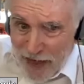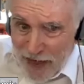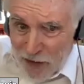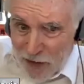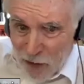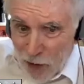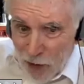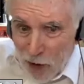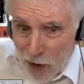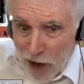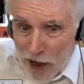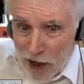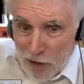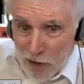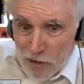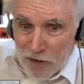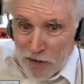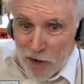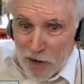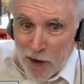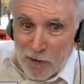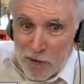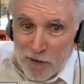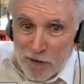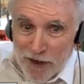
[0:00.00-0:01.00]
at the Ohio
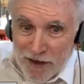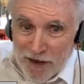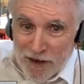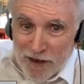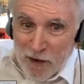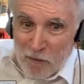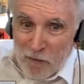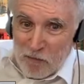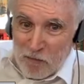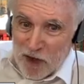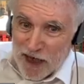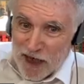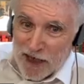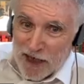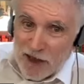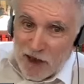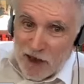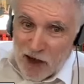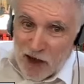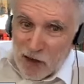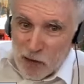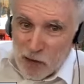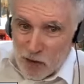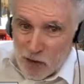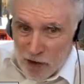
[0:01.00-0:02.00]
State
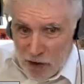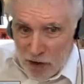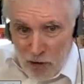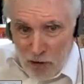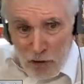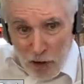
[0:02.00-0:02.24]
Penitentiary.